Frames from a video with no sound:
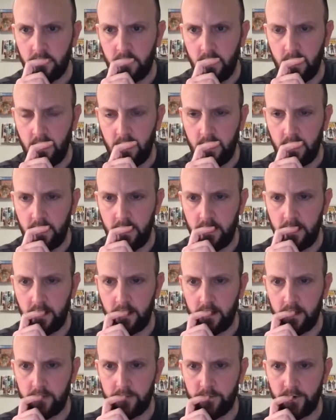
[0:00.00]

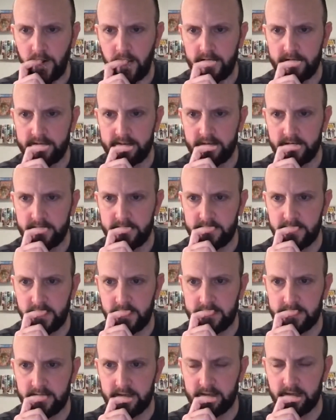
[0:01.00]
Brian says, did
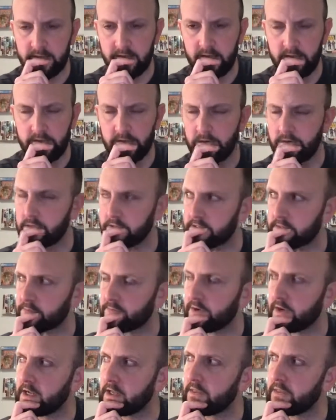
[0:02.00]
I send in the Eternals? I'm
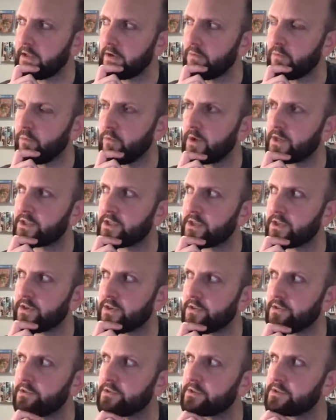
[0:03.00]
trying to think which
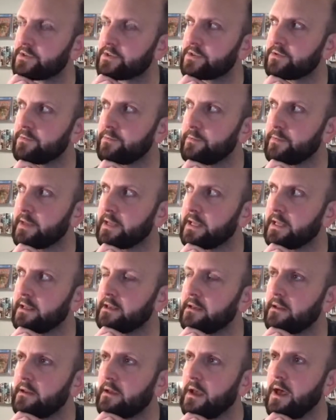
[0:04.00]
Eternals you
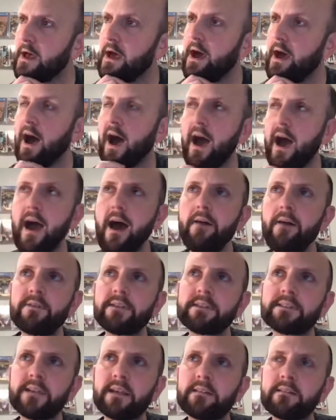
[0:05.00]
mean. I
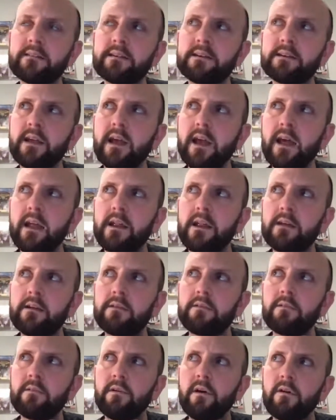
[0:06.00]
haven't sent in
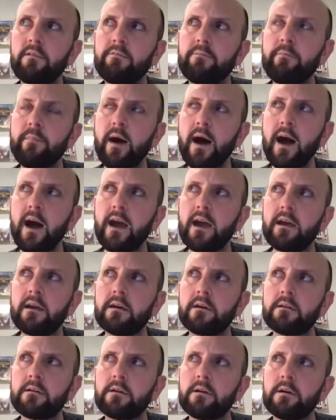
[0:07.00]
any of
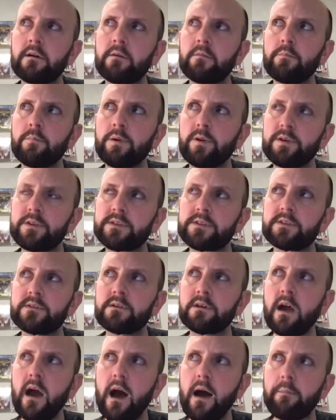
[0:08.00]
my
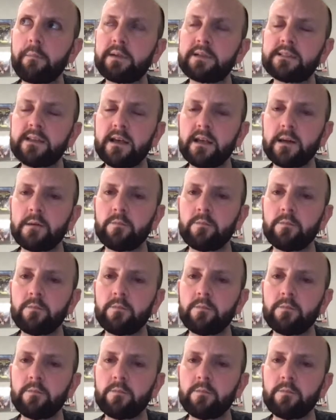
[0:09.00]
personal copies yet.